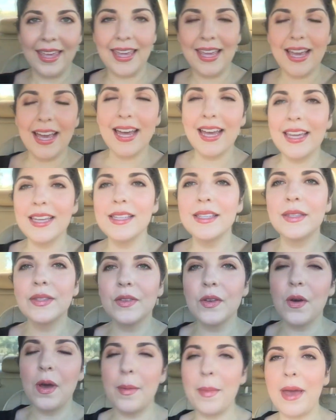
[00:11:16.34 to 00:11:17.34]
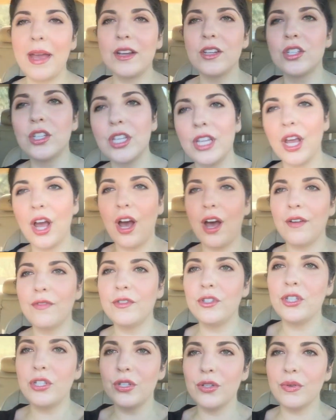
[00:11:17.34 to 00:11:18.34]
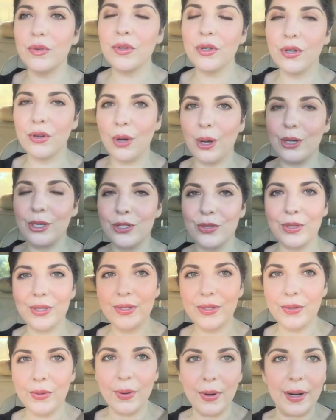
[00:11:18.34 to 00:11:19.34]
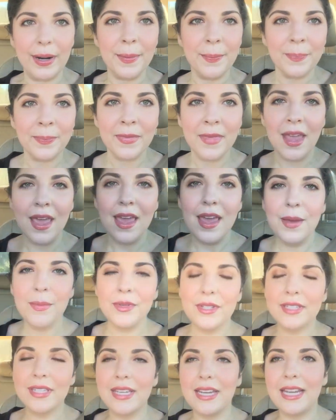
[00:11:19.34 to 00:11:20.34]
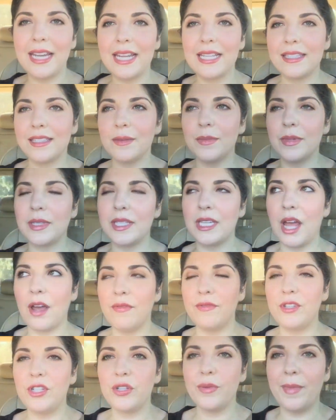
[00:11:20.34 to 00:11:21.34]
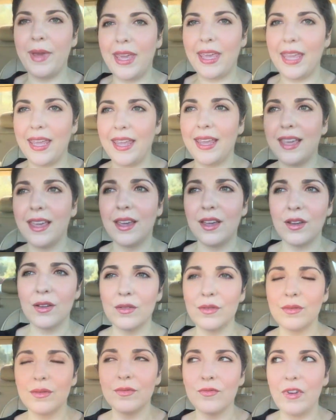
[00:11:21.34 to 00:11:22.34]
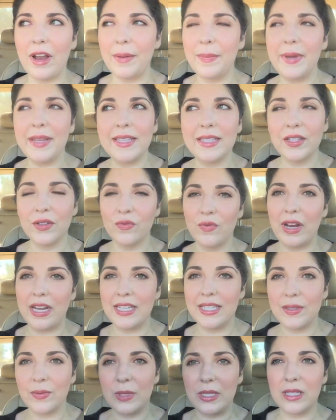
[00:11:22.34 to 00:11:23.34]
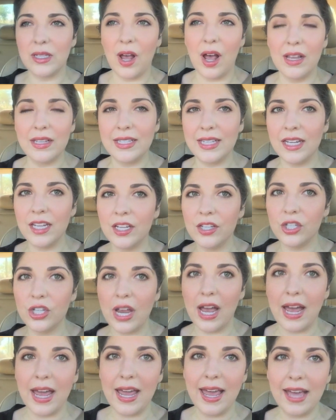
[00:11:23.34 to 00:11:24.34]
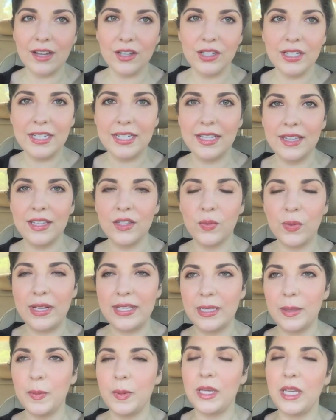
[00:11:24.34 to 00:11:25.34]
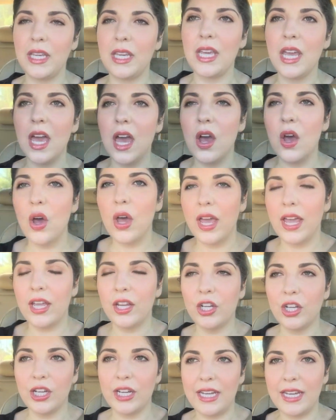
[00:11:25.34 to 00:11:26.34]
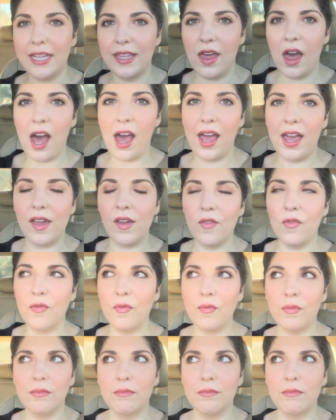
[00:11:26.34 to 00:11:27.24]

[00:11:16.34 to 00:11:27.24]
Hey guys, so I'm actually off to the grocery store. I'm just gonna get some stuff to make red beans and rice with sausage. I actually did this recipe in Cooking in the Hive